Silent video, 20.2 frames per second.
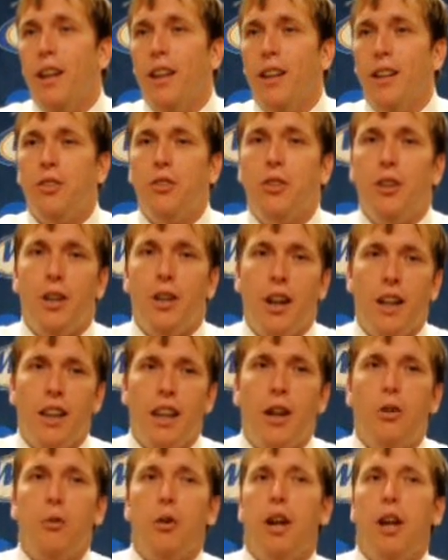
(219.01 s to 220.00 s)
This year I
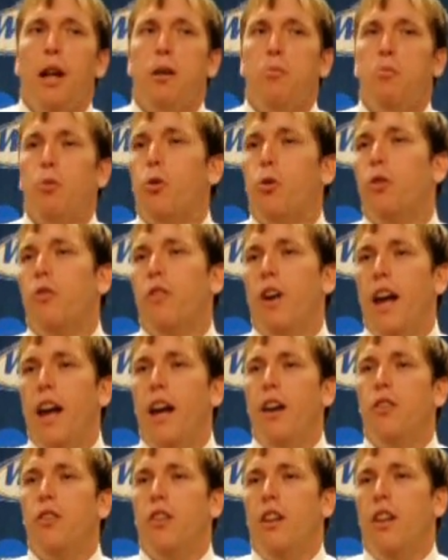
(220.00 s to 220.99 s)
think we got more of a
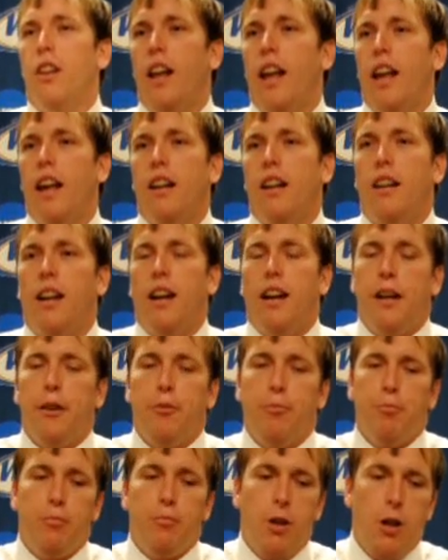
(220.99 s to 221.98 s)
handle on
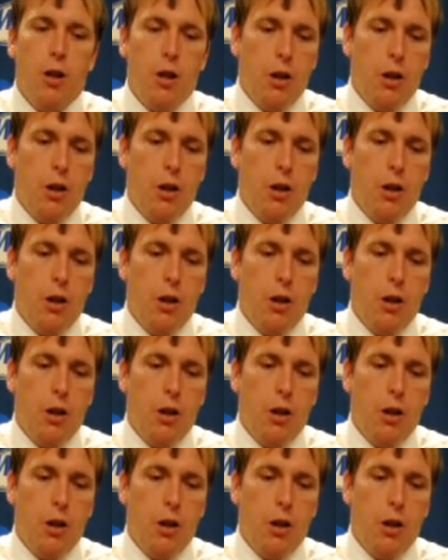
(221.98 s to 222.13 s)
that.